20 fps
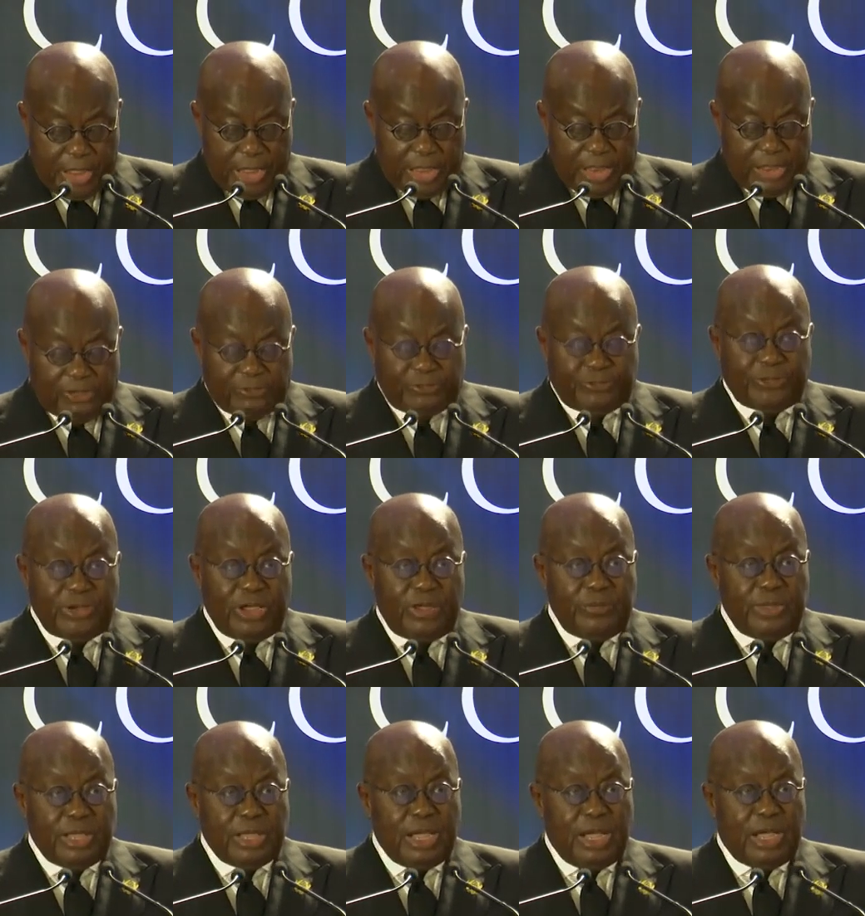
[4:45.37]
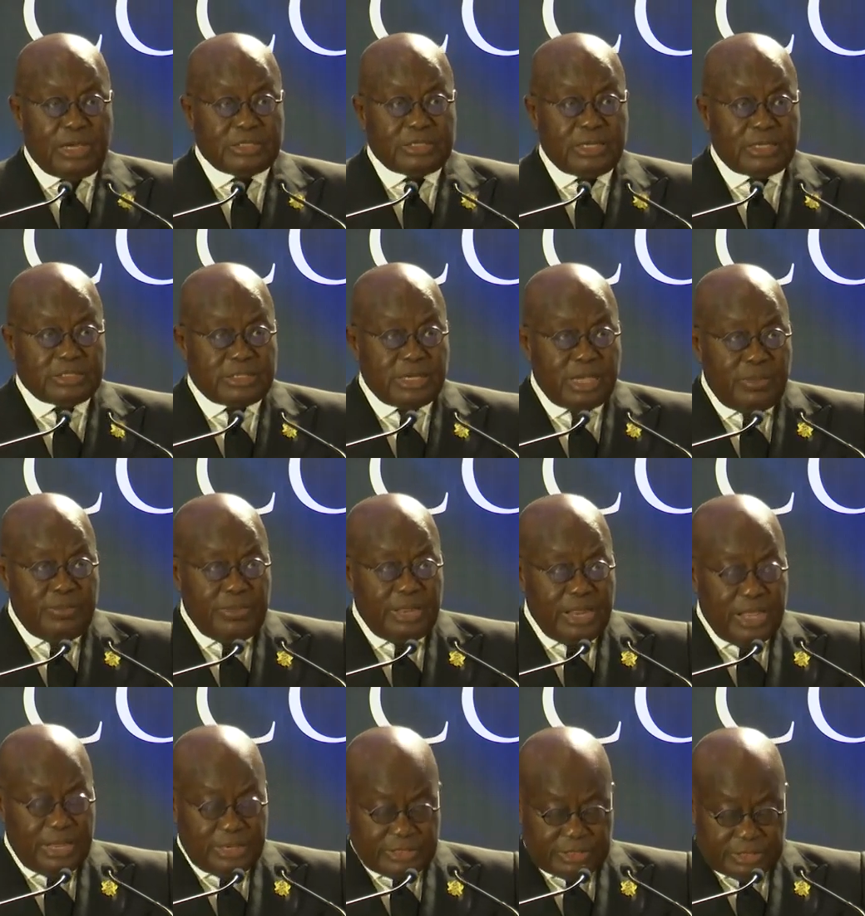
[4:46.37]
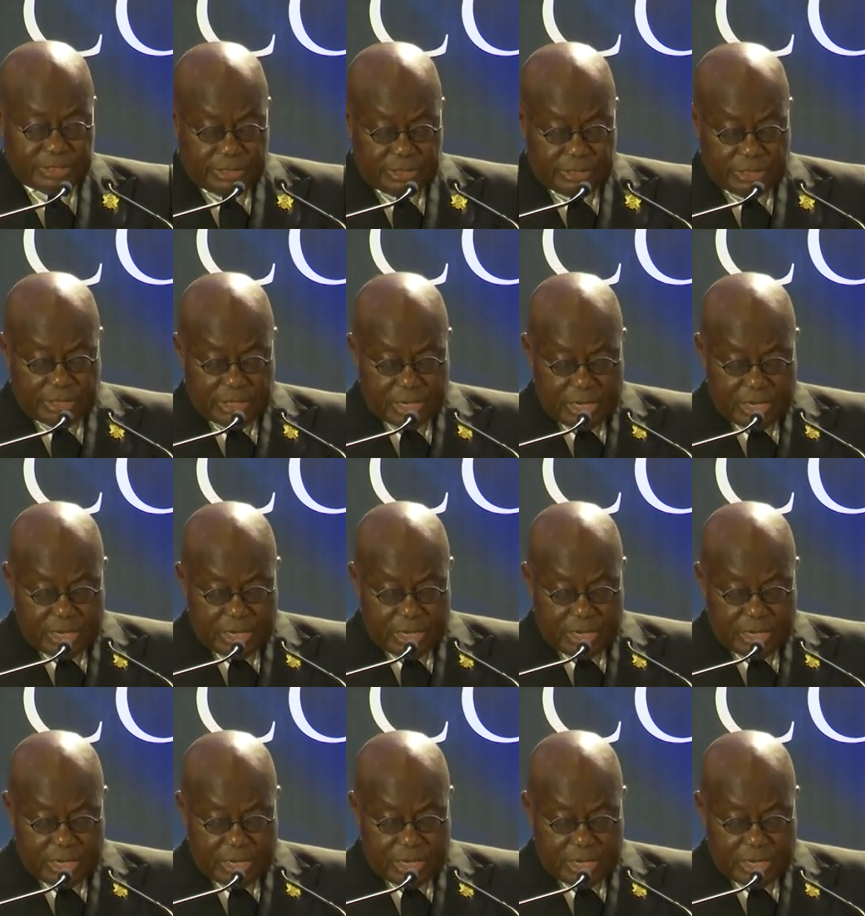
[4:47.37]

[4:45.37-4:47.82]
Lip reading: in affirming our determination